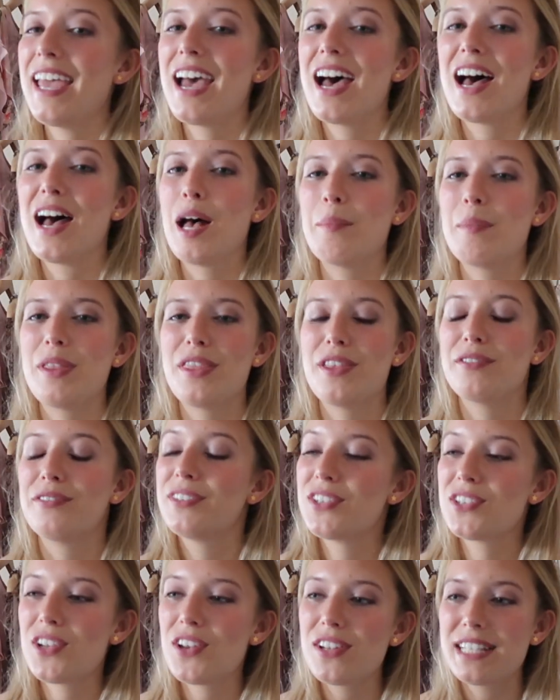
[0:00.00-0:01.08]
Um, the
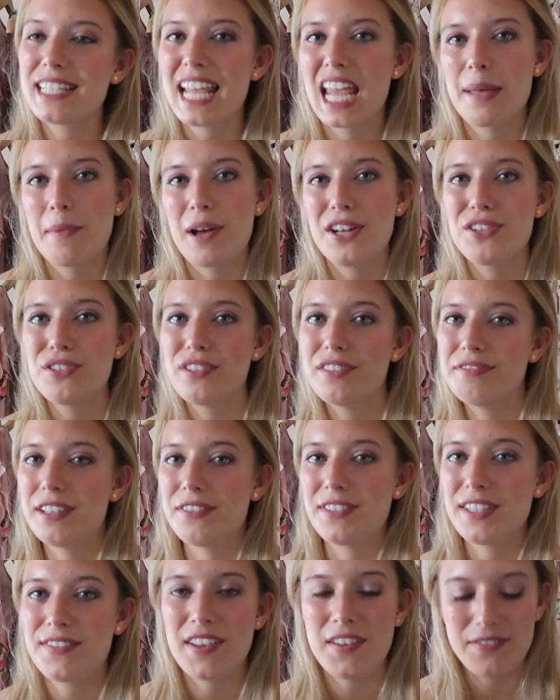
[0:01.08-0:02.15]
results came out to a
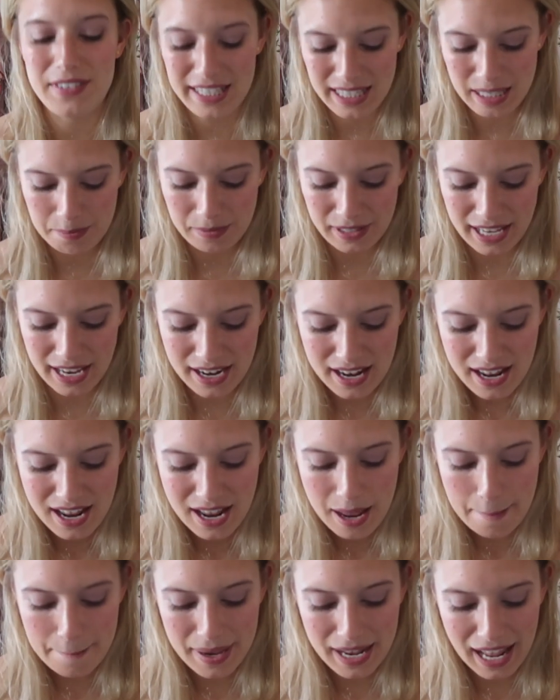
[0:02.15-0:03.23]
50-50 split,
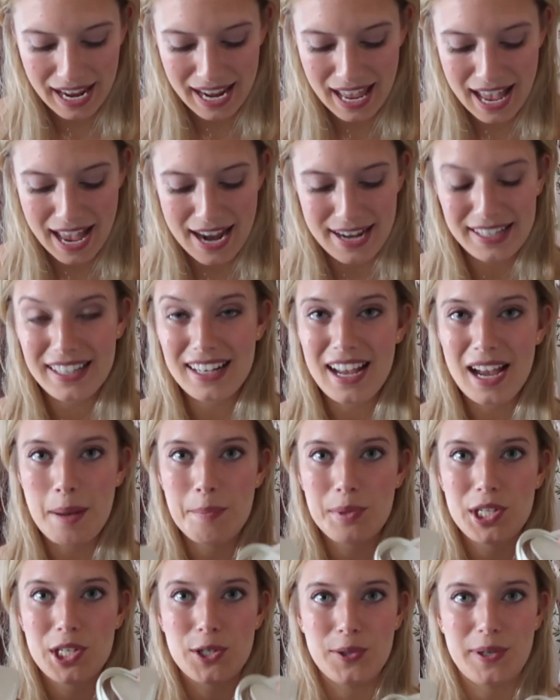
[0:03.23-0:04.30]
but I ended
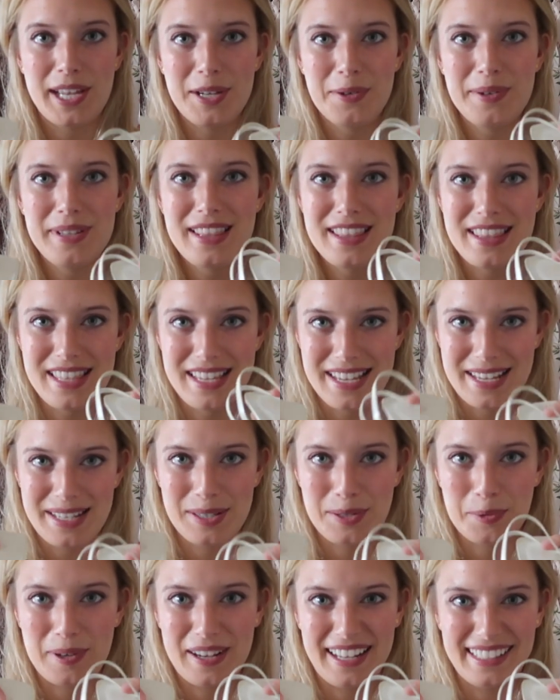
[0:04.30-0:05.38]
up going with
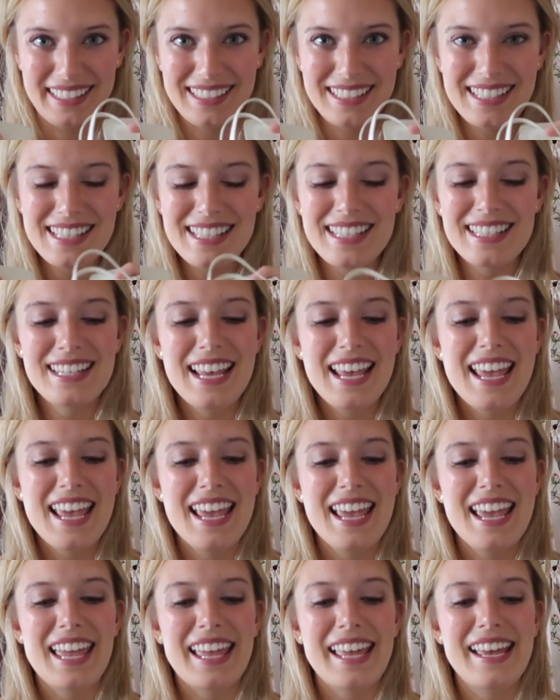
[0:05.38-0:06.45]
these ones.
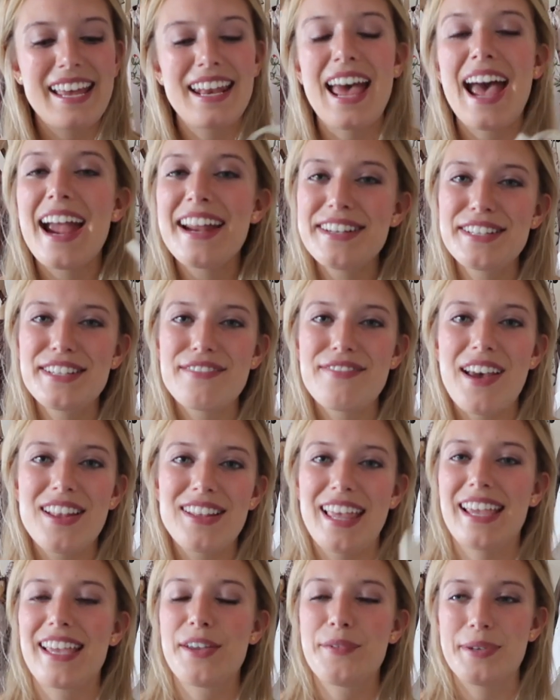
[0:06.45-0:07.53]
And I just felt
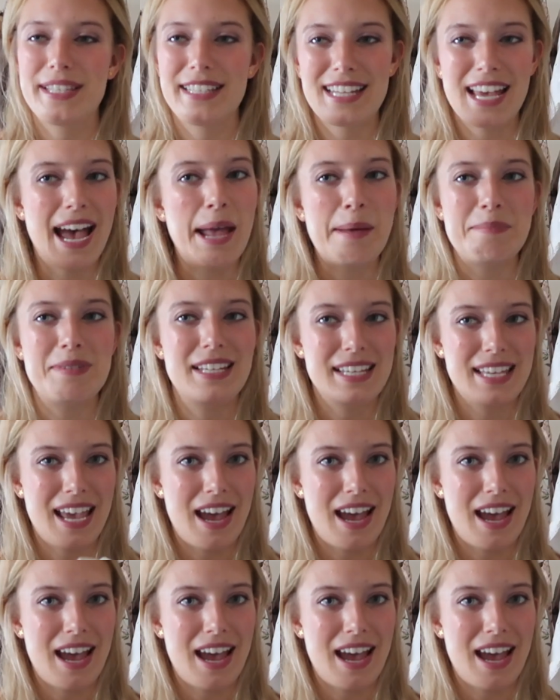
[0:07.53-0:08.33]
like it was time to